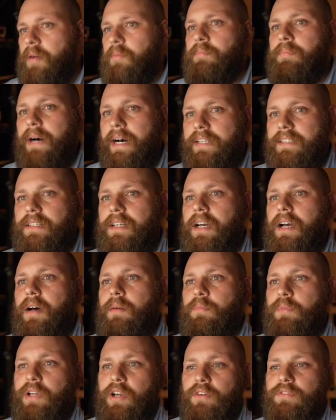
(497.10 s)
But
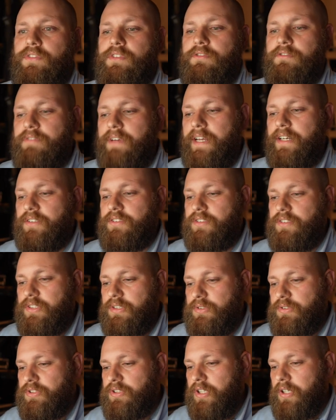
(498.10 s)
we often fail to
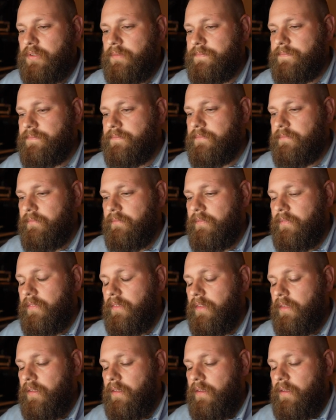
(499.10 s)
do so.
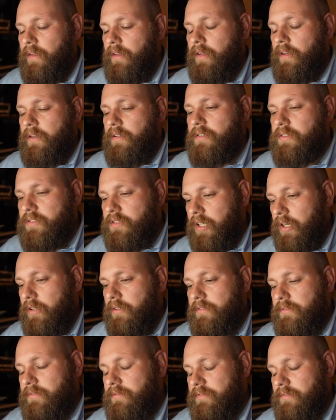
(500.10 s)
So
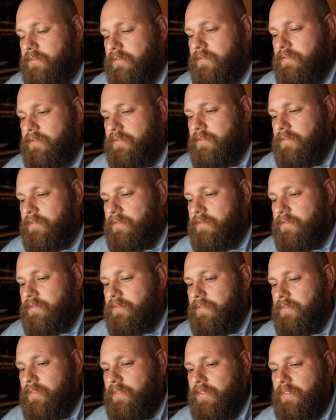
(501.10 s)

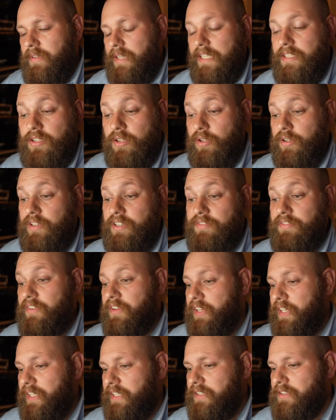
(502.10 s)
that's a lot of different
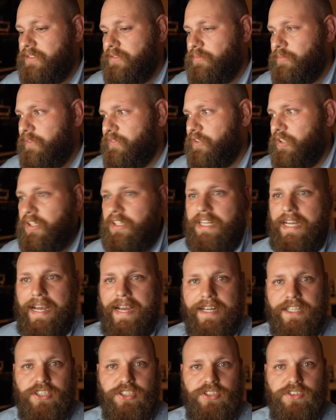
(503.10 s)
things. We've got
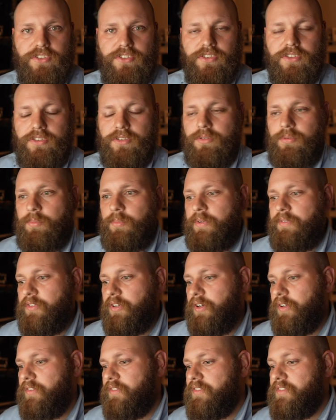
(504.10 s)
actions, we've
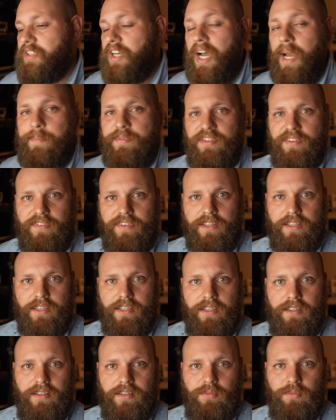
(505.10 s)
got types of
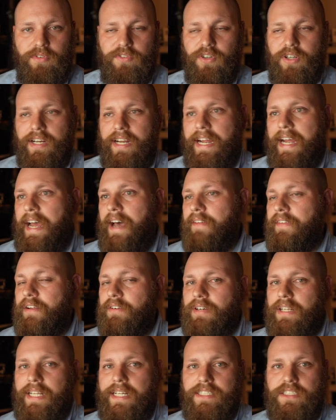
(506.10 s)
thinking, we've got how they
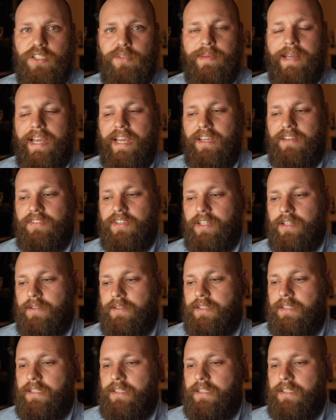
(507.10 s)
relate to behavior.